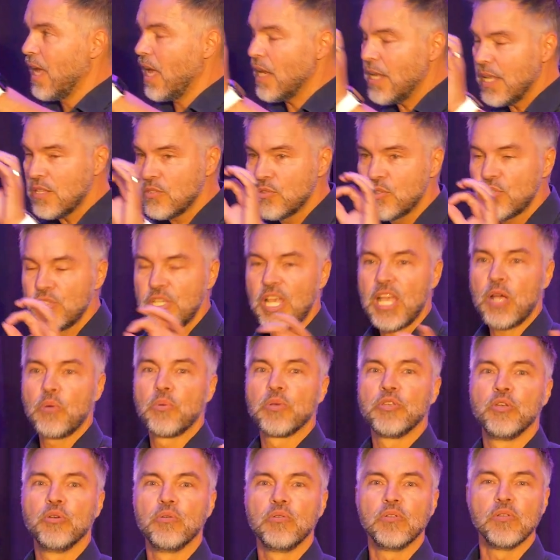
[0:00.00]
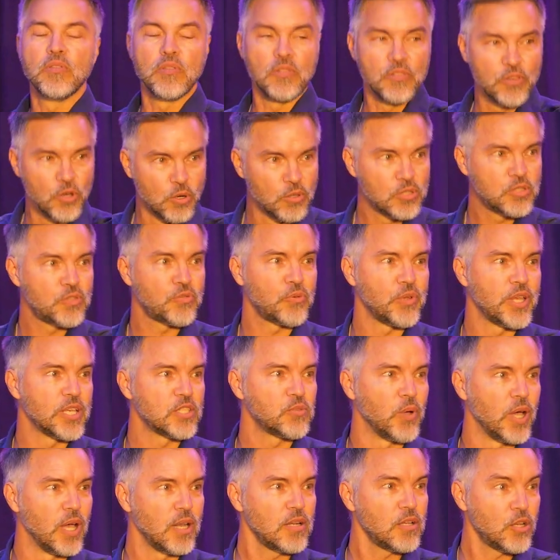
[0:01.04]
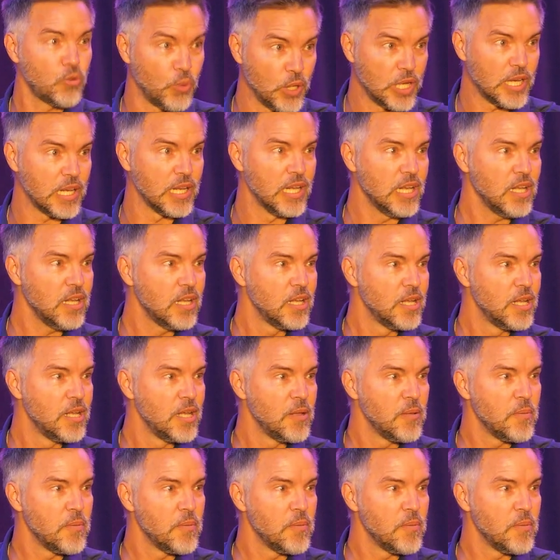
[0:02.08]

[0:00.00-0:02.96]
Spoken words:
I'd like to share with you those 3 as well, quickly,